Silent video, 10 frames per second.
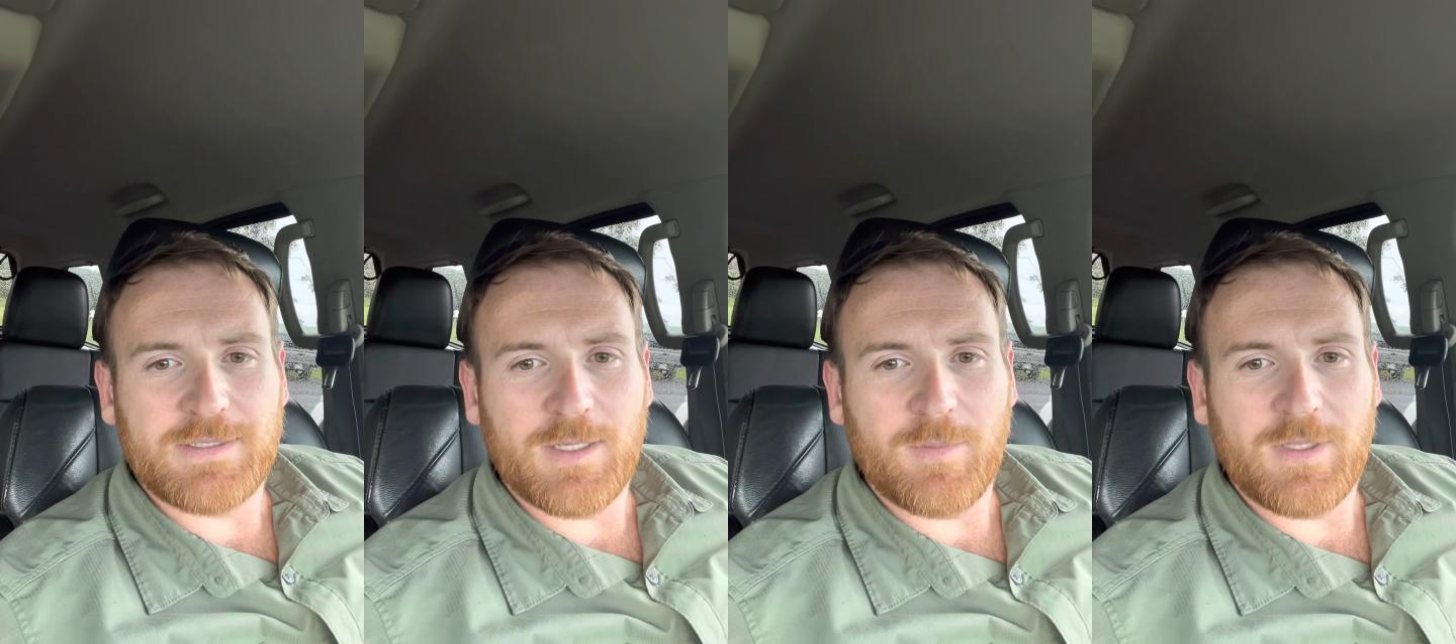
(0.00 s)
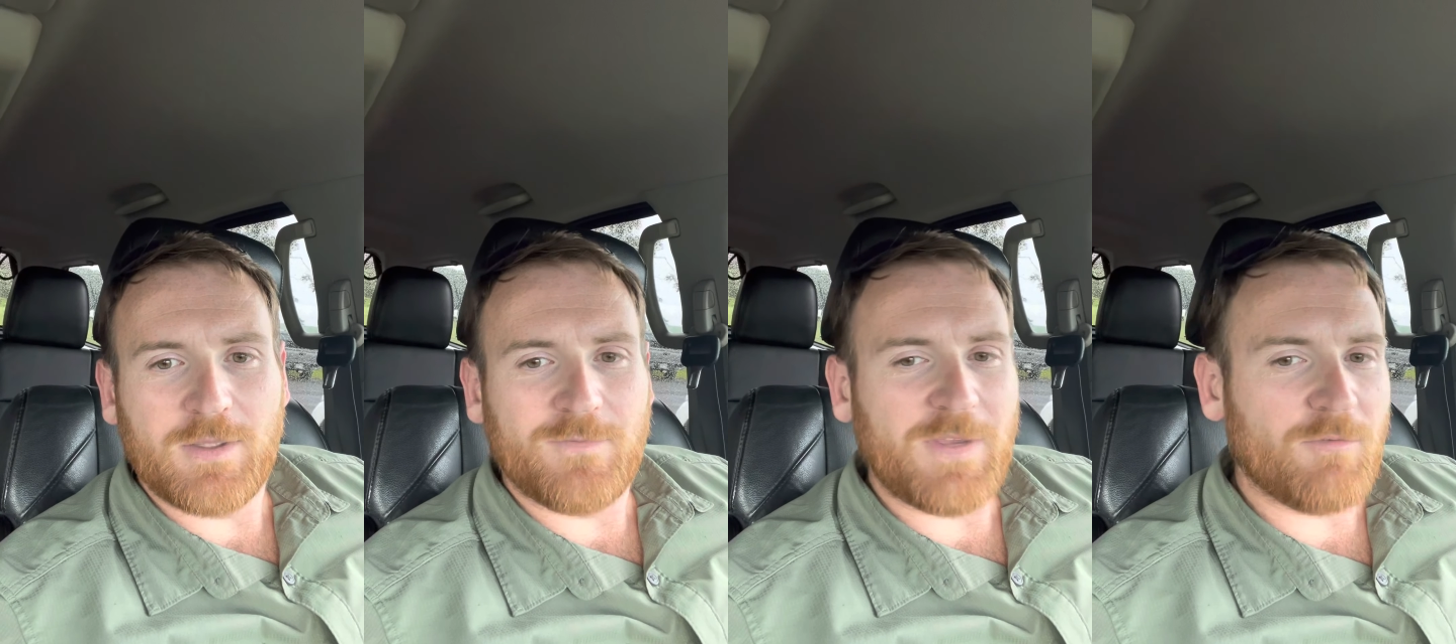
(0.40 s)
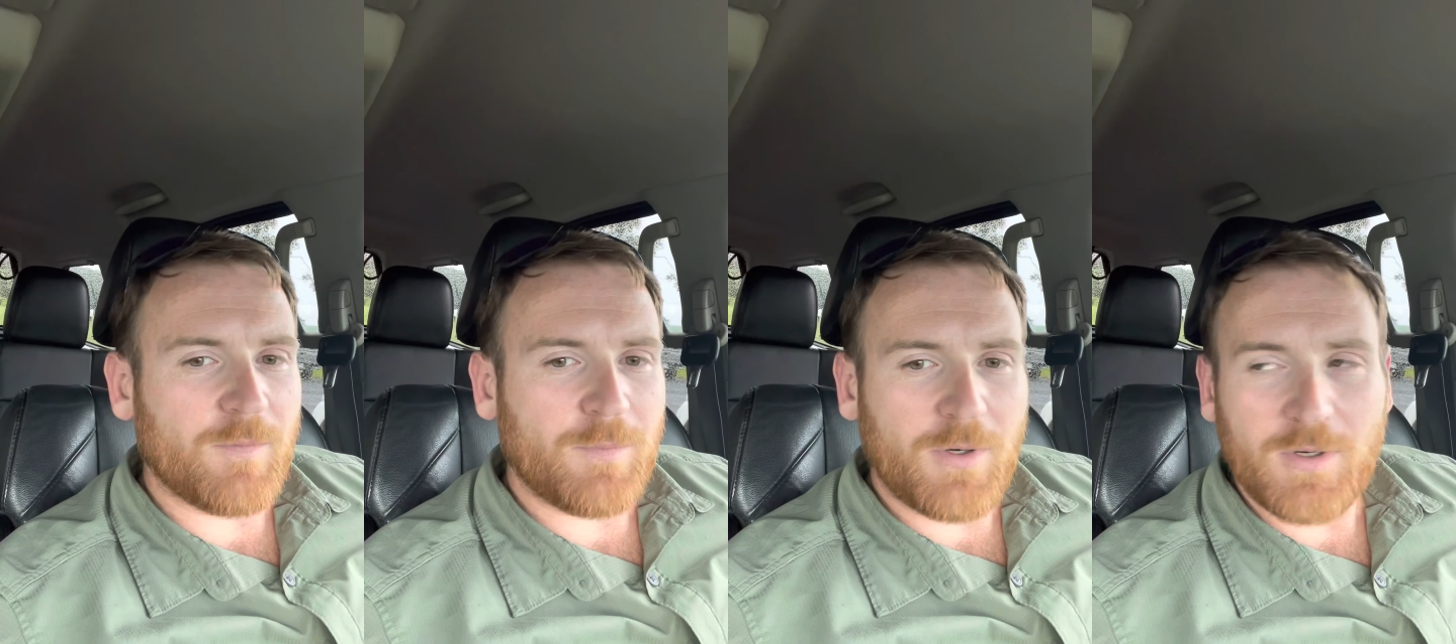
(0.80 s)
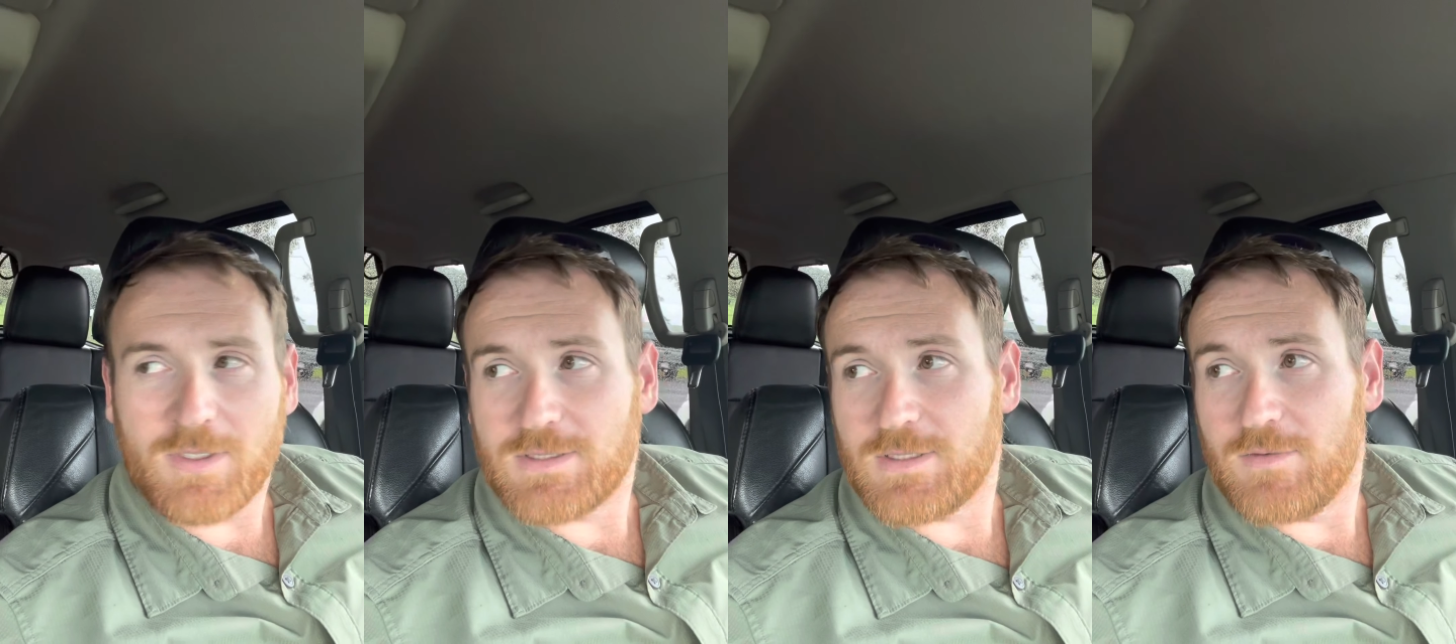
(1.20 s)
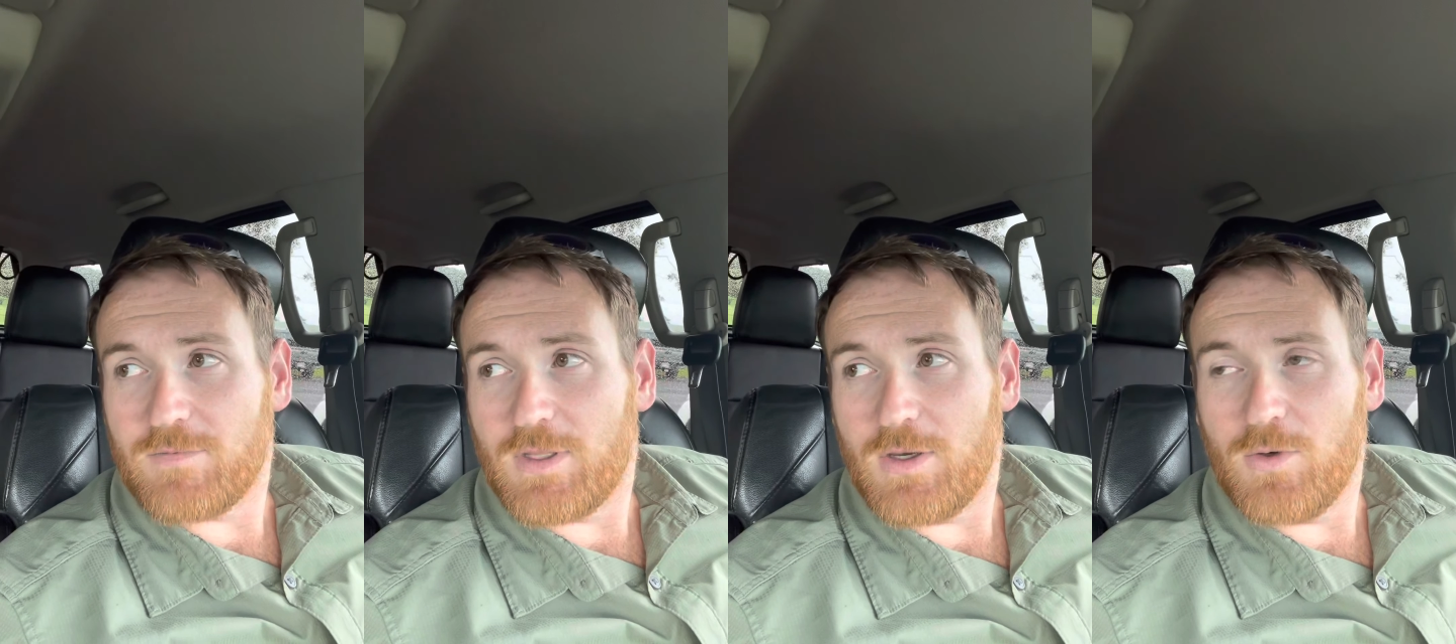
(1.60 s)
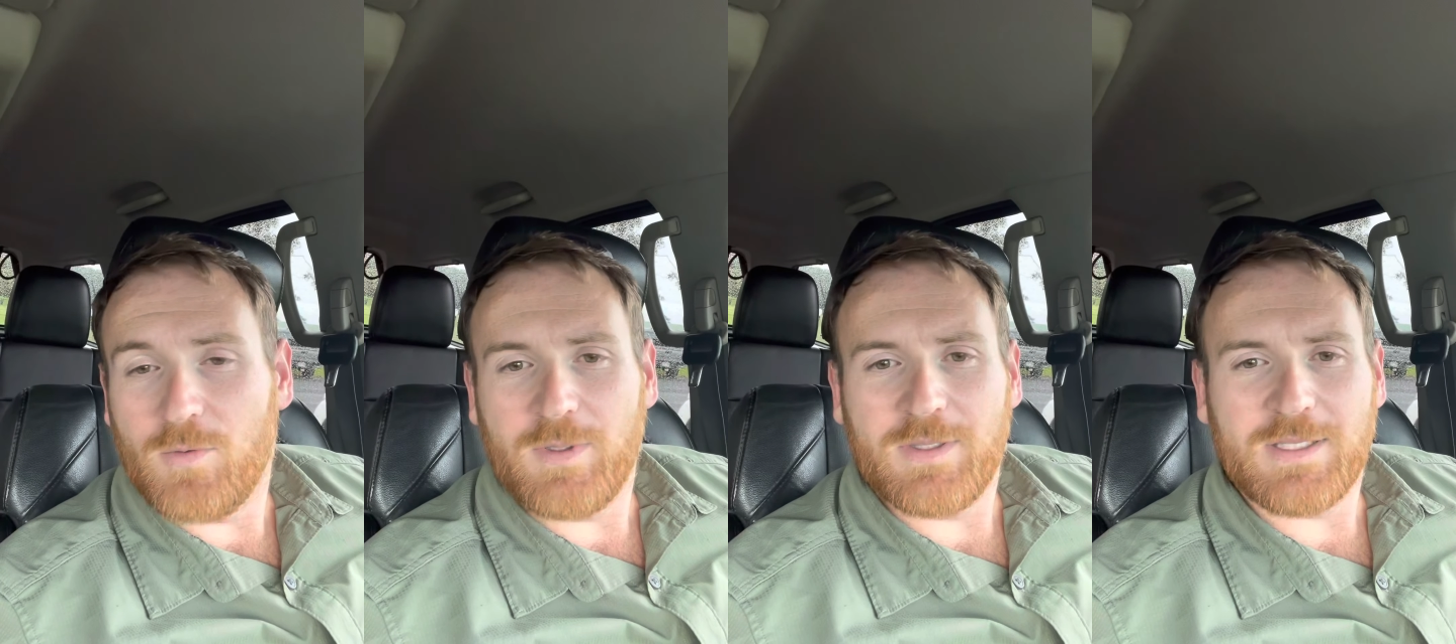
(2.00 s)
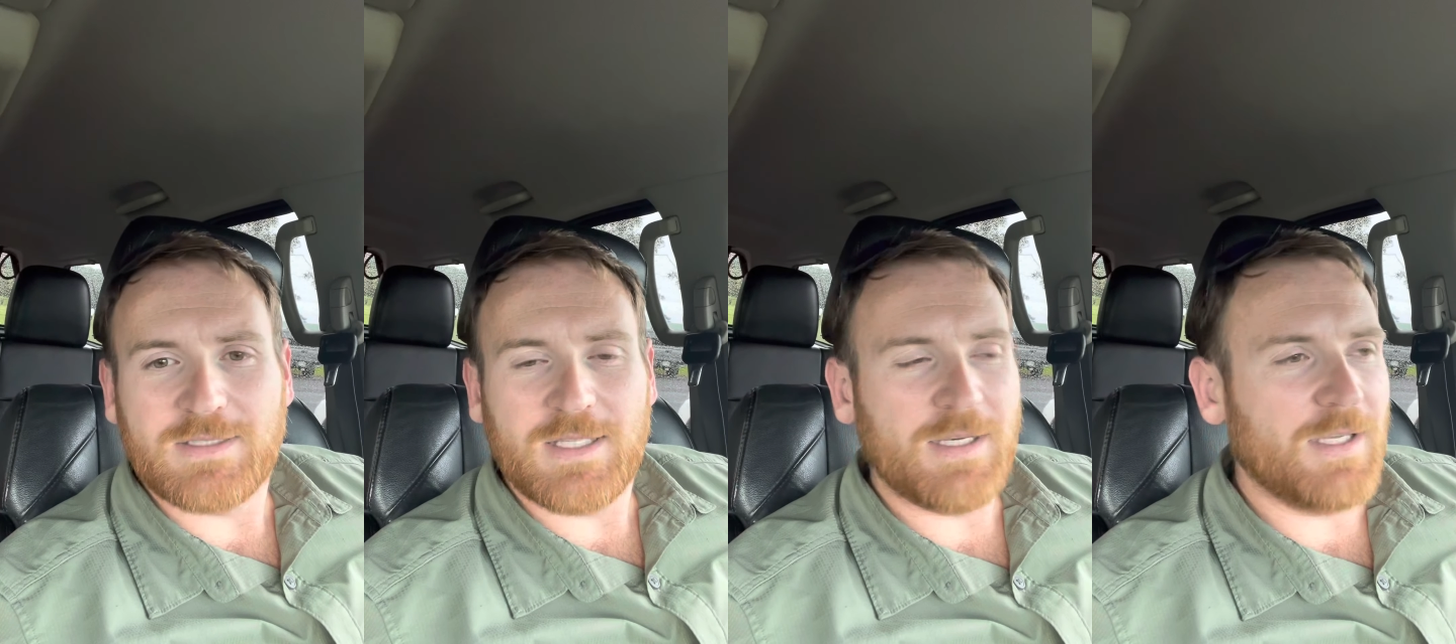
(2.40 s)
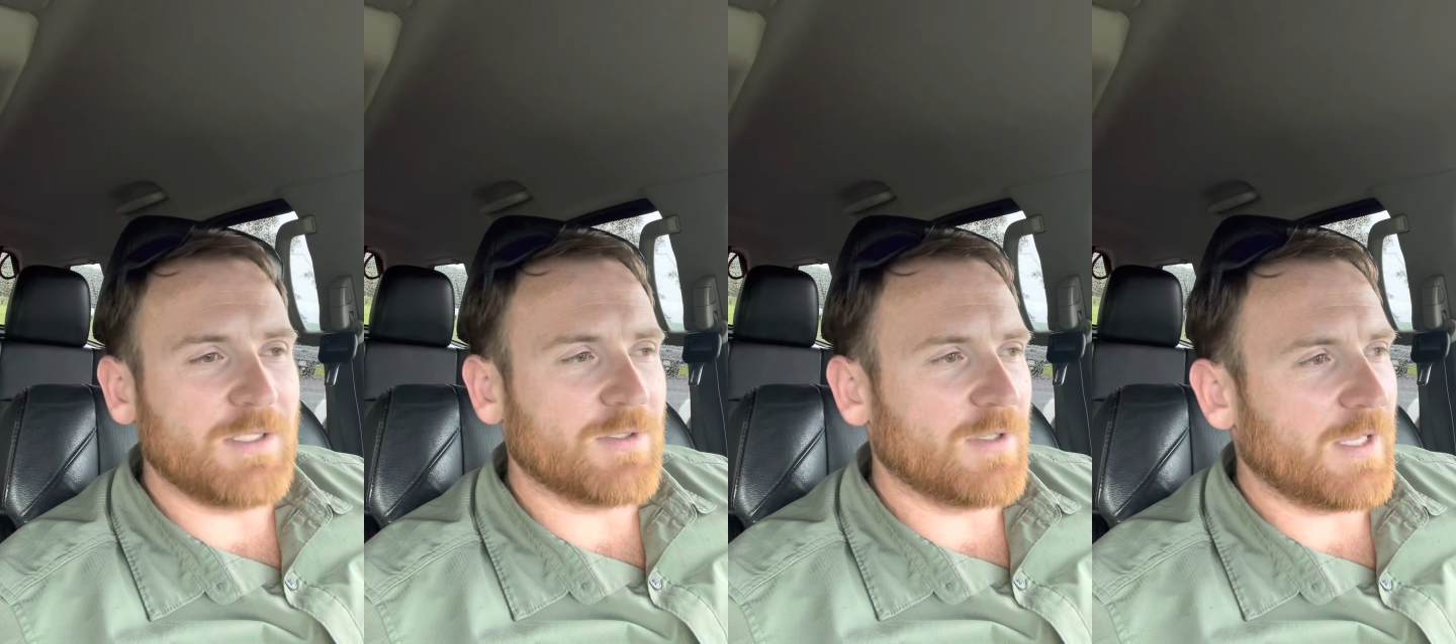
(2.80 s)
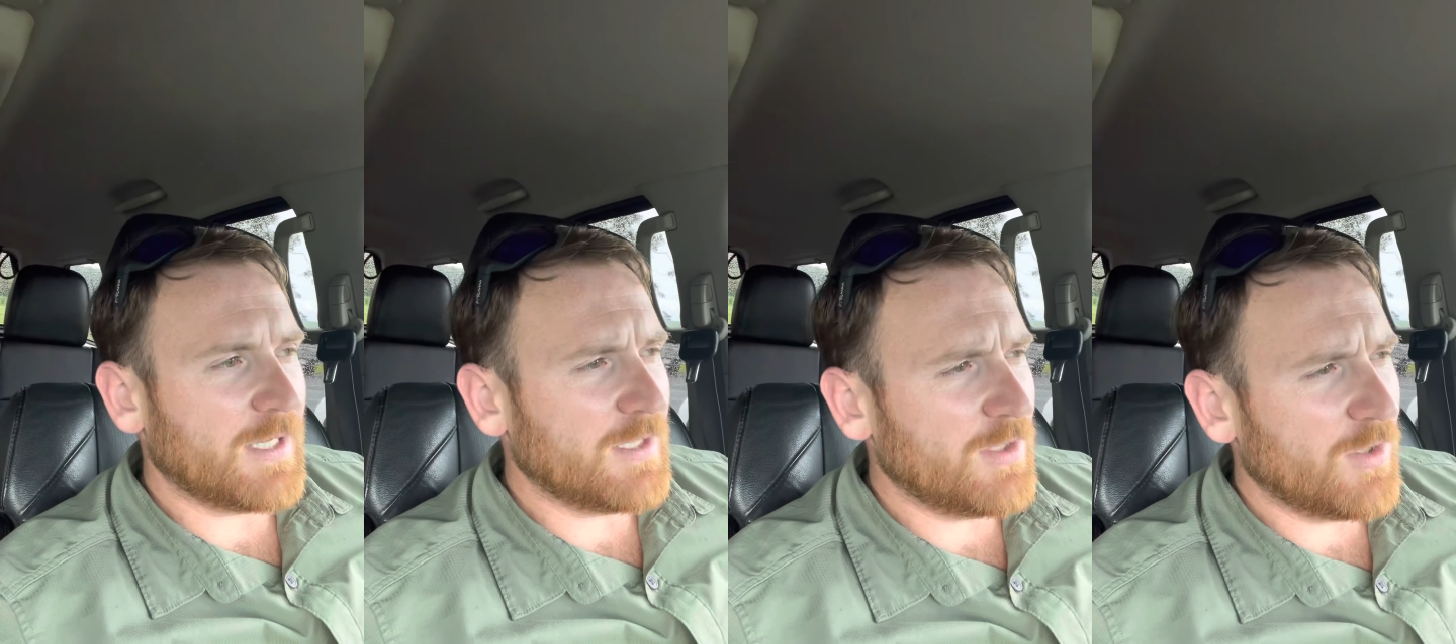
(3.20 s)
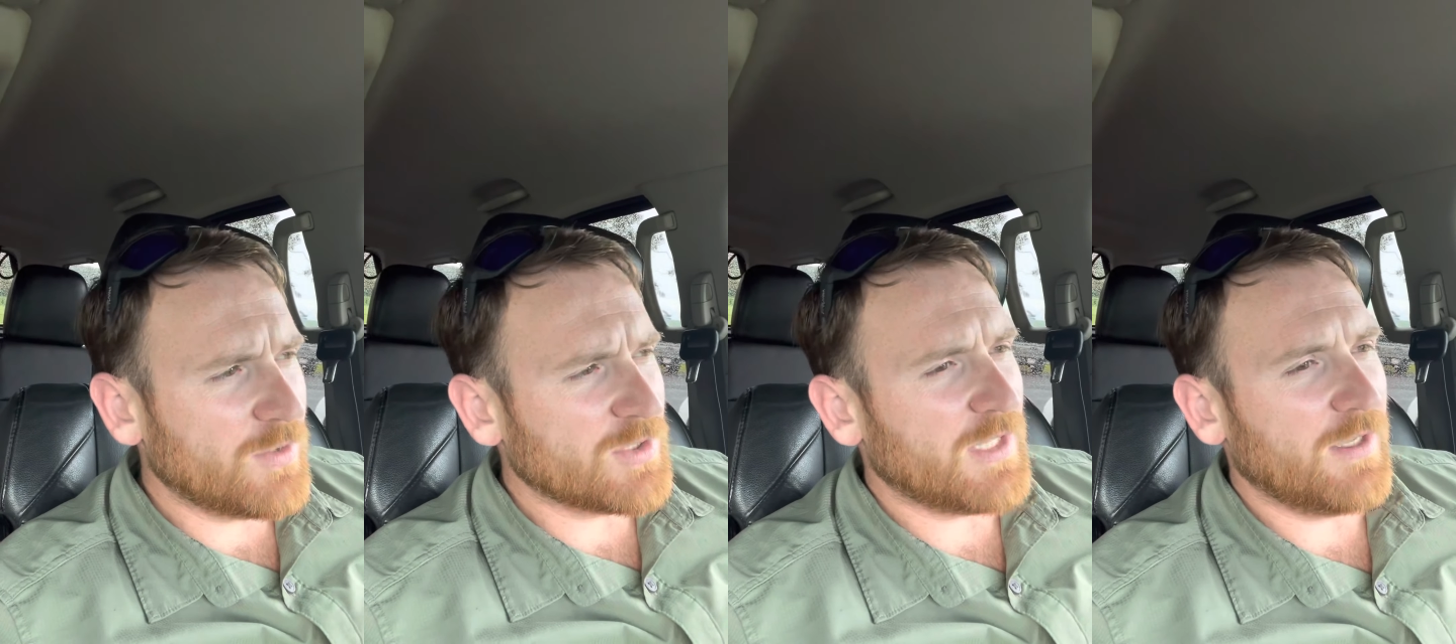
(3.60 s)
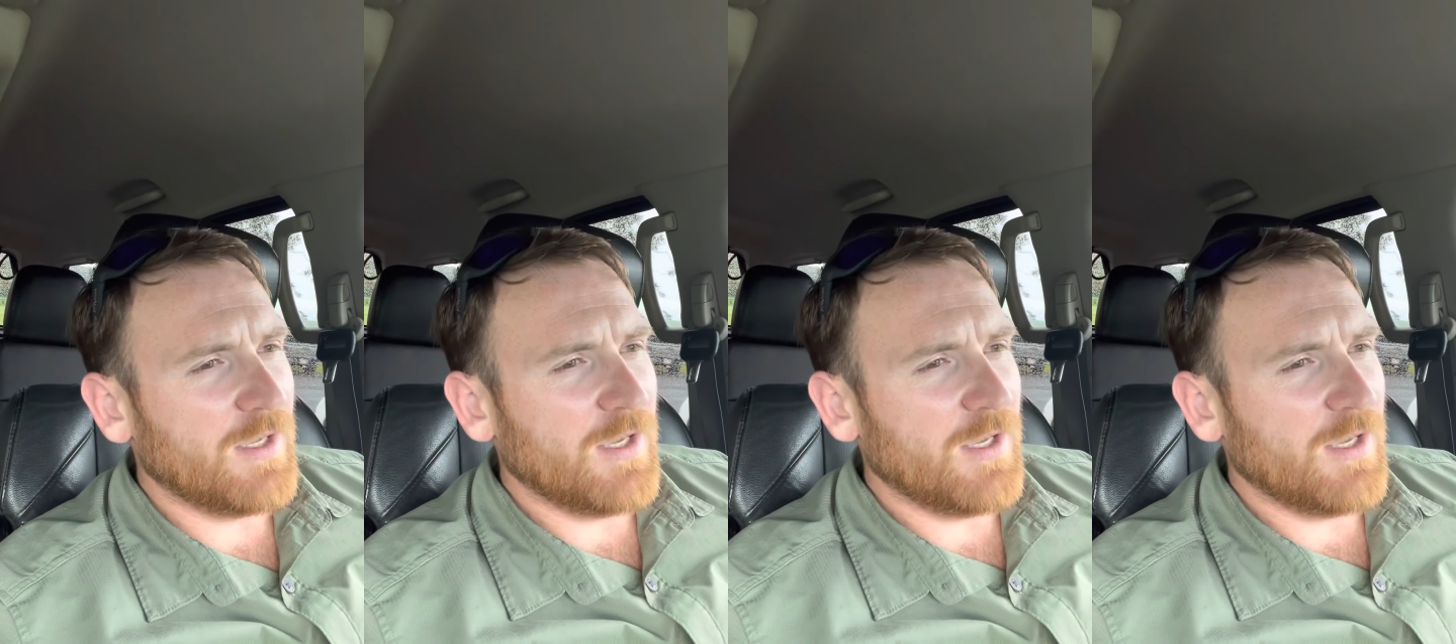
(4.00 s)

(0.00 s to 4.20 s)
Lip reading: tell me their favorite parts of the home and things of that nature. Like, just the